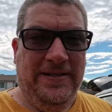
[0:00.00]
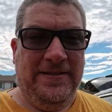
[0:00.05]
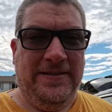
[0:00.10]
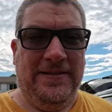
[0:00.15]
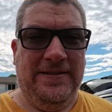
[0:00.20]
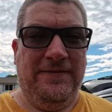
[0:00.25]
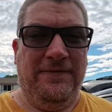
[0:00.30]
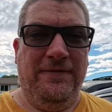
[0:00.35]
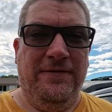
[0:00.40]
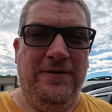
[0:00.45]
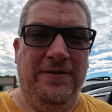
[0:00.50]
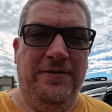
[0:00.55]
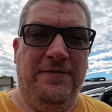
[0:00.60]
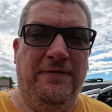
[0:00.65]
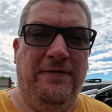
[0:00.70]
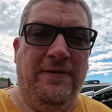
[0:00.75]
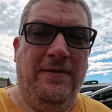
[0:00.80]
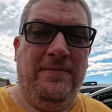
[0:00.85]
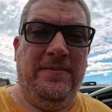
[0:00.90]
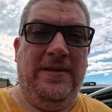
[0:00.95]
is footage
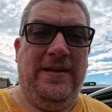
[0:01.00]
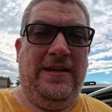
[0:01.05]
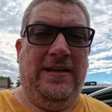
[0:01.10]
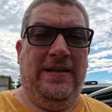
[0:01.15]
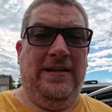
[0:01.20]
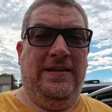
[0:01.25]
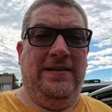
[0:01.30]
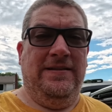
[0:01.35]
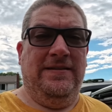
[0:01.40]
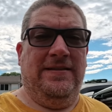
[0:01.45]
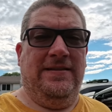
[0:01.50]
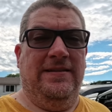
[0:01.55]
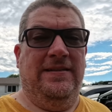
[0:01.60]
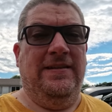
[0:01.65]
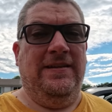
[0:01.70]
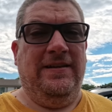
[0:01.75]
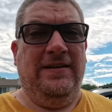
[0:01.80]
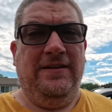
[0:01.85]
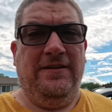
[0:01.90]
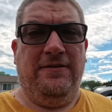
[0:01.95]
from the
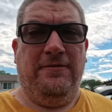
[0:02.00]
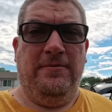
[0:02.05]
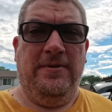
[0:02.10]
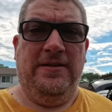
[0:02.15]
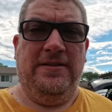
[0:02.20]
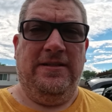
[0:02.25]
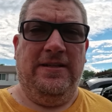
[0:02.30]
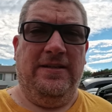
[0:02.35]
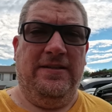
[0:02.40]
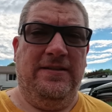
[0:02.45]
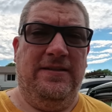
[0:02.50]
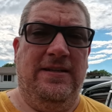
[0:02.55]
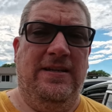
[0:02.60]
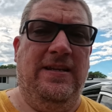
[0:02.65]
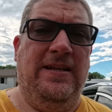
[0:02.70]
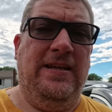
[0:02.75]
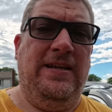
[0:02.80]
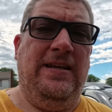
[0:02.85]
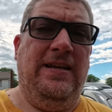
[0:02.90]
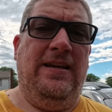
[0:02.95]

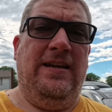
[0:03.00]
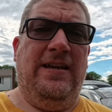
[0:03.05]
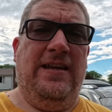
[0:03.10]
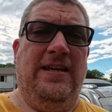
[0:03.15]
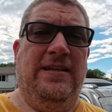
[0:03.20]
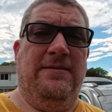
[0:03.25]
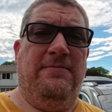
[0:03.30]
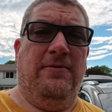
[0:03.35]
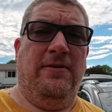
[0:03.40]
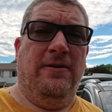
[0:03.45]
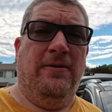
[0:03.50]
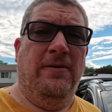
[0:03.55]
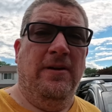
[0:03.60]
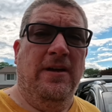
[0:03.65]
Insta360 Ace Pro.